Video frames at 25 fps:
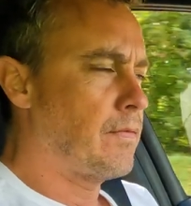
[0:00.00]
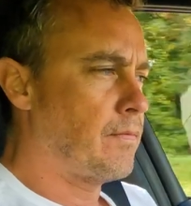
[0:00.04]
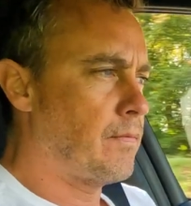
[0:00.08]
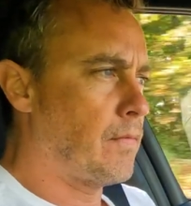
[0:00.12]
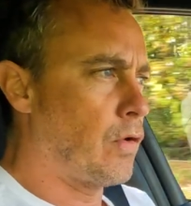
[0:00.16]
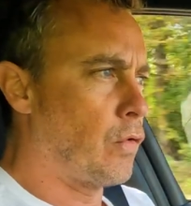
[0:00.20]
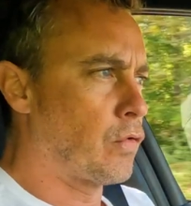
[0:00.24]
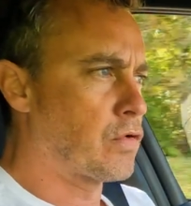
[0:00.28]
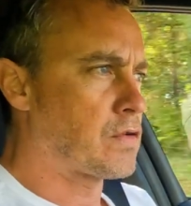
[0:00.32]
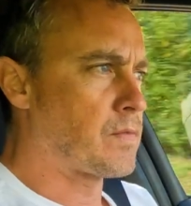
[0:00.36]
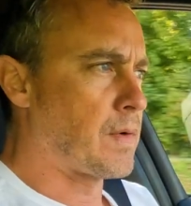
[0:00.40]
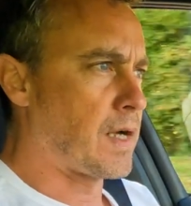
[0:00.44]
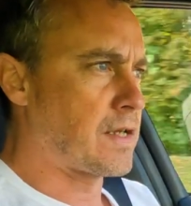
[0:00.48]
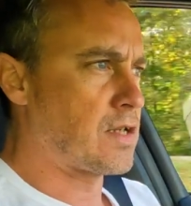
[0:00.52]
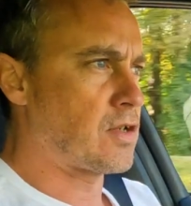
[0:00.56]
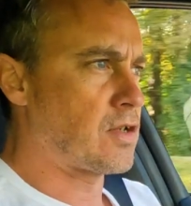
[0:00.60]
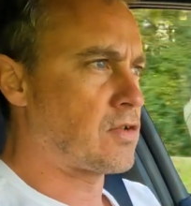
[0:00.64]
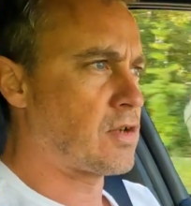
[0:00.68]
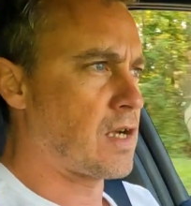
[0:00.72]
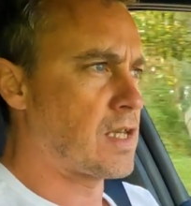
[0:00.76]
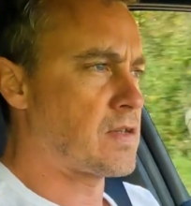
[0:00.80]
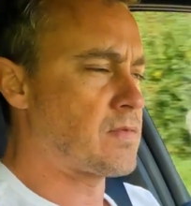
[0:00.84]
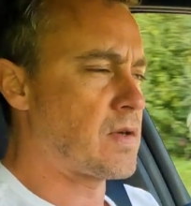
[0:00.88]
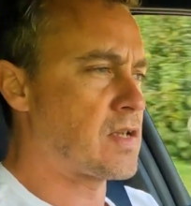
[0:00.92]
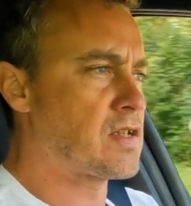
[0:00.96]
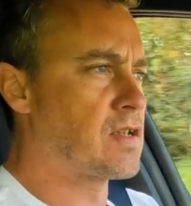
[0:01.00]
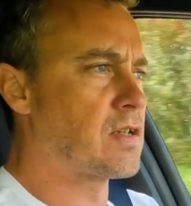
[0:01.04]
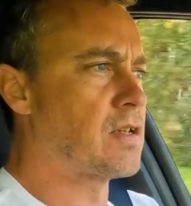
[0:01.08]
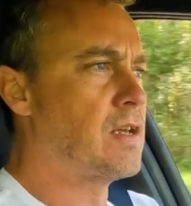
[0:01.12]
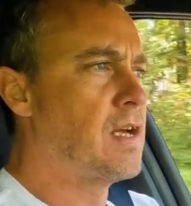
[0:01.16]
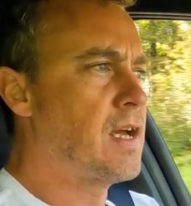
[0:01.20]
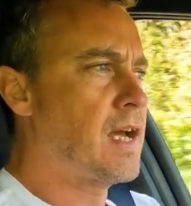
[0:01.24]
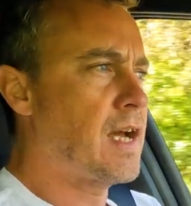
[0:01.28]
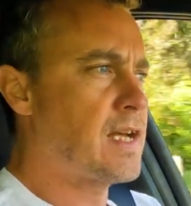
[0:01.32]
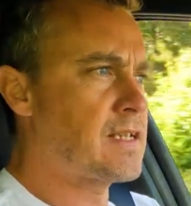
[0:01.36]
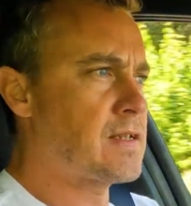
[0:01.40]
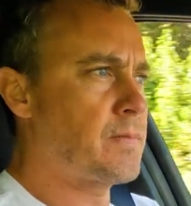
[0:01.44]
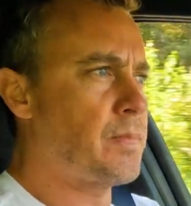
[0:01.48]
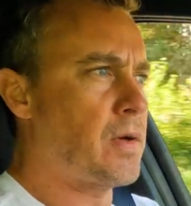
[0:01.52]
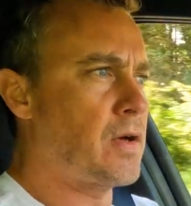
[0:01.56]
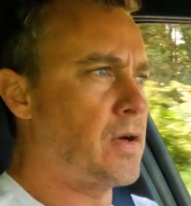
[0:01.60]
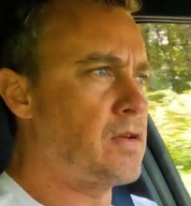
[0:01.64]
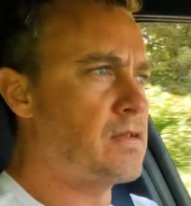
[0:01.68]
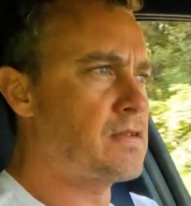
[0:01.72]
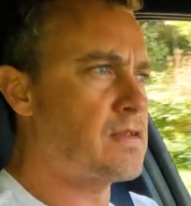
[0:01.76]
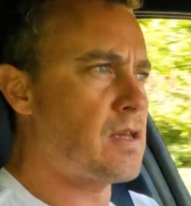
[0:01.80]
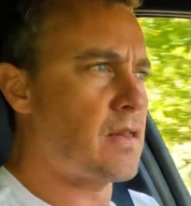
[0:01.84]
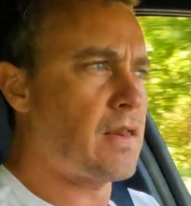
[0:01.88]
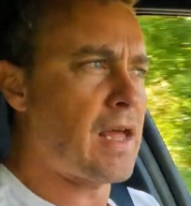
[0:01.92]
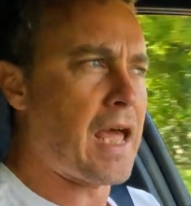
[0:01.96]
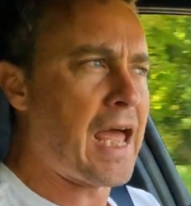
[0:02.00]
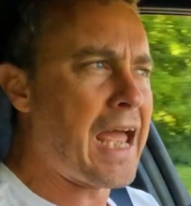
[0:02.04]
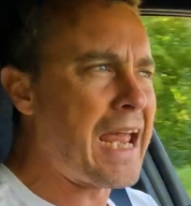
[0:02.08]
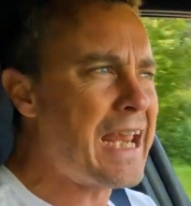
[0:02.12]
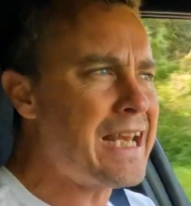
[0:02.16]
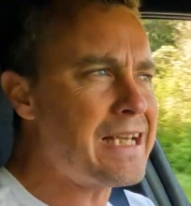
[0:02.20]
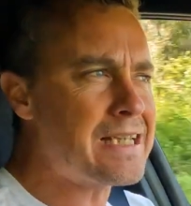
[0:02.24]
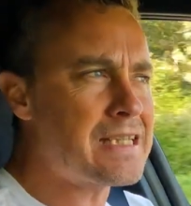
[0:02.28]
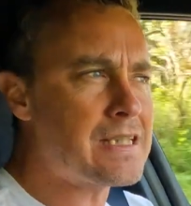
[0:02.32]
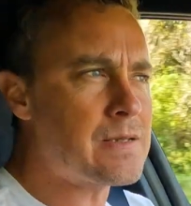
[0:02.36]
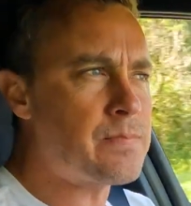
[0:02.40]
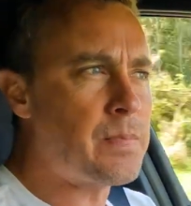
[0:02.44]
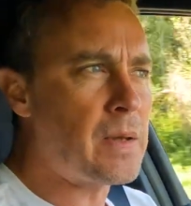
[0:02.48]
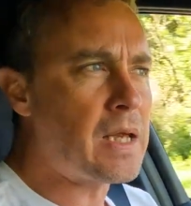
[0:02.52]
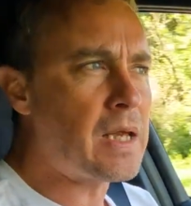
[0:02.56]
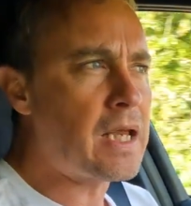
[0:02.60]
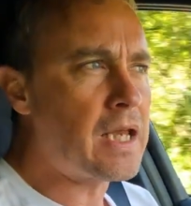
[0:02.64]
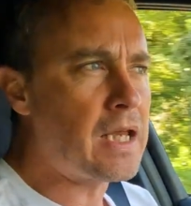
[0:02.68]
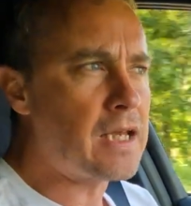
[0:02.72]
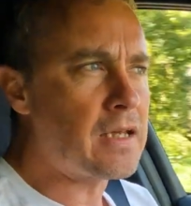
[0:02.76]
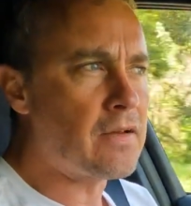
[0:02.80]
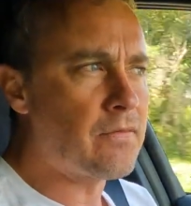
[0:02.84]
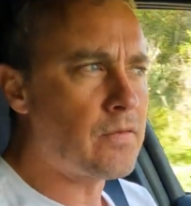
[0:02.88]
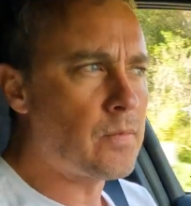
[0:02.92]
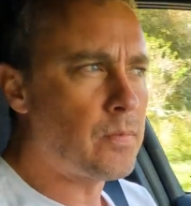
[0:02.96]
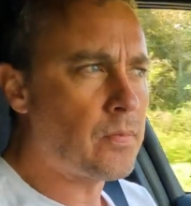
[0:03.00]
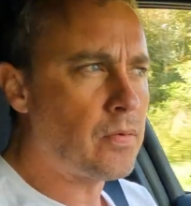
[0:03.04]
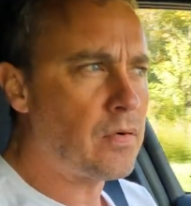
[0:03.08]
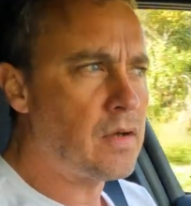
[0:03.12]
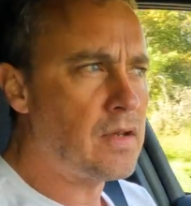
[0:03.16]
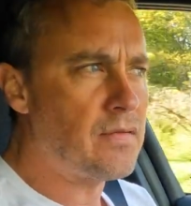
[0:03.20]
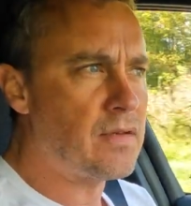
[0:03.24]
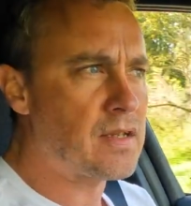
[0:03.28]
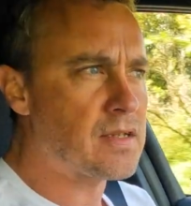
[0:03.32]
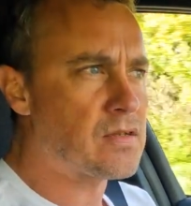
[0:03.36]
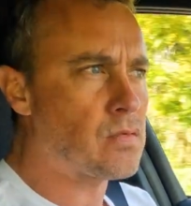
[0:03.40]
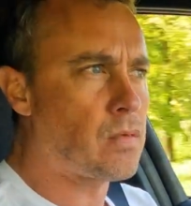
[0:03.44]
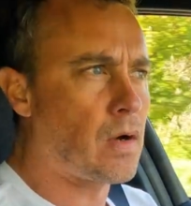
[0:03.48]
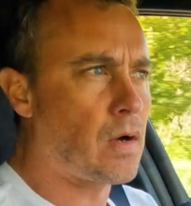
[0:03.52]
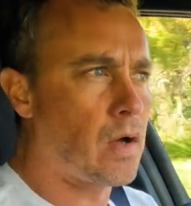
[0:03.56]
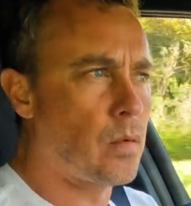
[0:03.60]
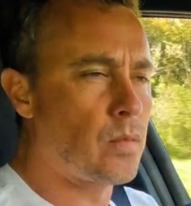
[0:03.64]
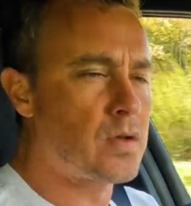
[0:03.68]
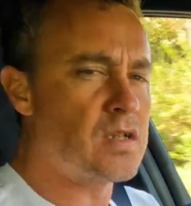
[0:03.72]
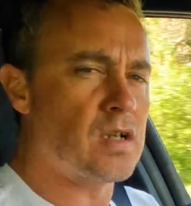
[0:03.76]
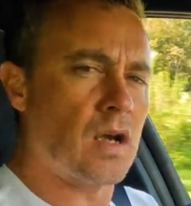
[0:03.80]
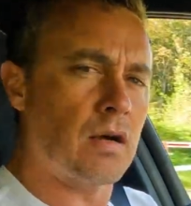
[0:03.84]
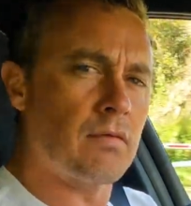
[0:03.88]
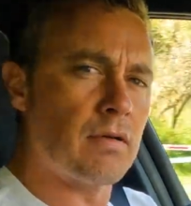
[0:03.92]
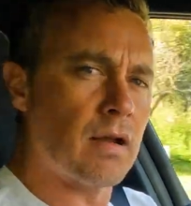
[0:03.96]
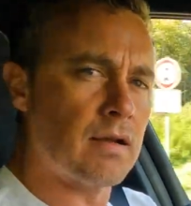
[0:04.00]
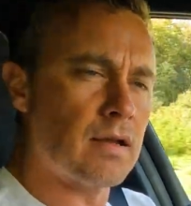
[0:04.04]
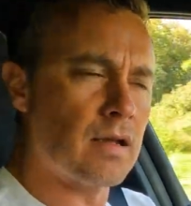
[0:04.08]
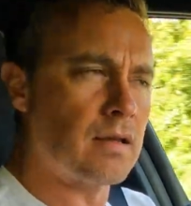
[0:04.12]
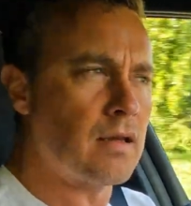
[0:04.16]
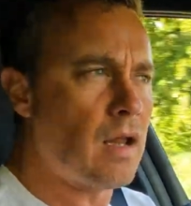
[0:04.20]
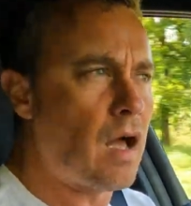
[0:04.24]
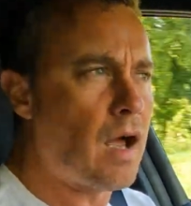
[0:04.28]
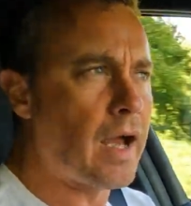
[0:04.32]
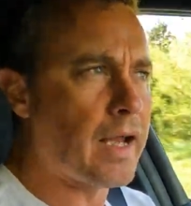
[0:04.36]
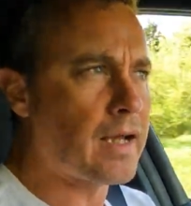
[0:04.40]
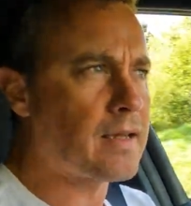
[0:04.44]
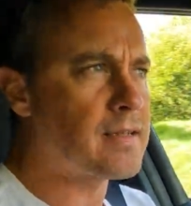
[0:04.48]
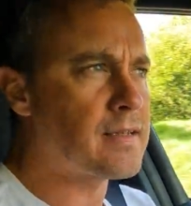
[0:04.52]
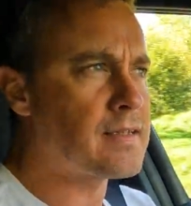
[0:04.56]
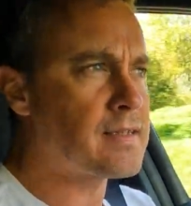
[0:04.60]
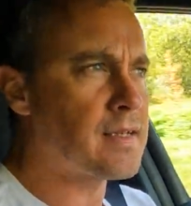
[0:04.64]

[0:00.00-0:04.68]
automatic transmission as opposed to the 8-speed of the previous one, which I rather liked.